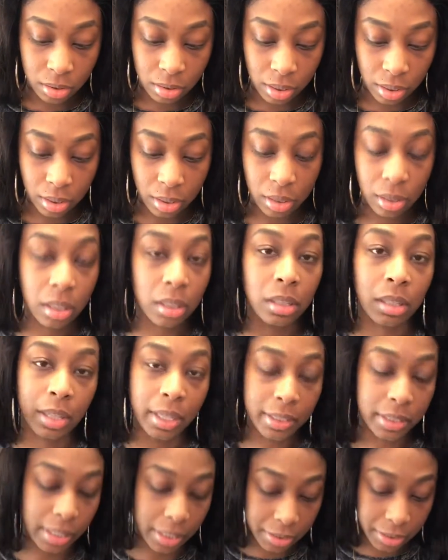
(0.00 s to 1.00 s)
I didn't think the
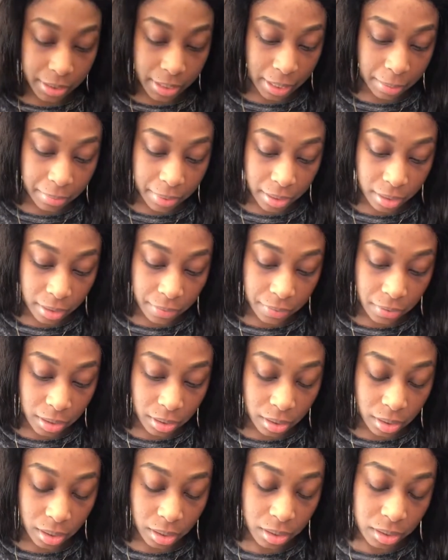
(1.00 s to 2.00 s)
lace actually came down that far. I
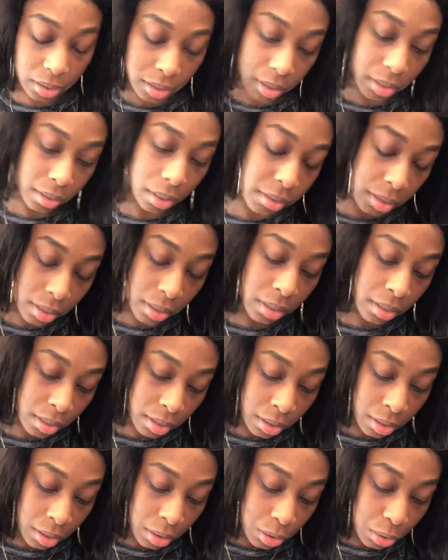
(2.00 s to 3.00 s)
thought I cut it
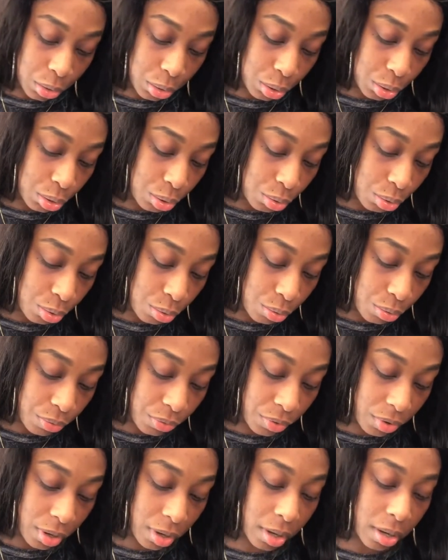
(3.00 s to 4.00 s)
too
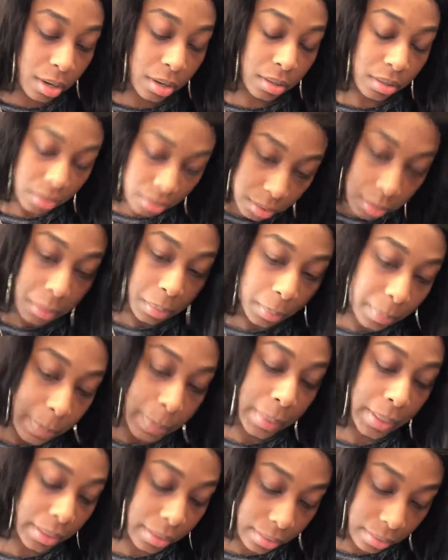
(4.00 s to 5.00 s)
far,
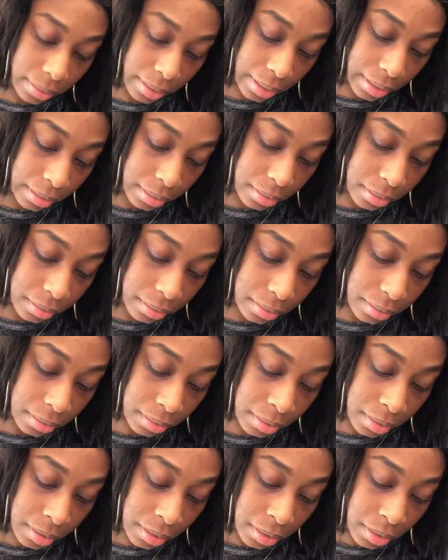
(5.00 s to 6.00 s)
but got a little
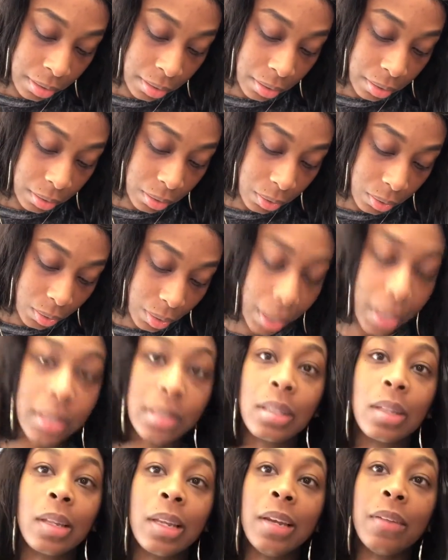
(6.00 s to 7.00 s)

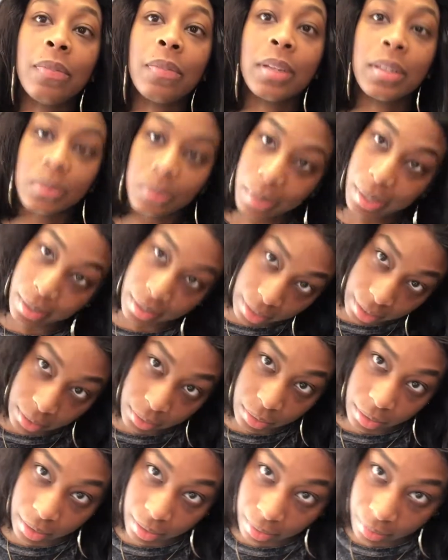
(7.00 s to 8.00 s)
lace lifting. We gotta
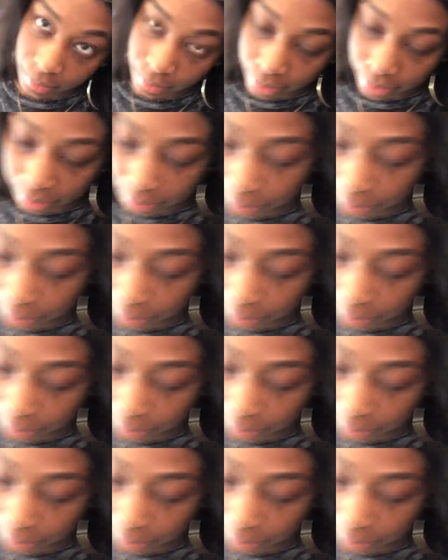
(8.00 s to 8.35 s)
handle that, okay?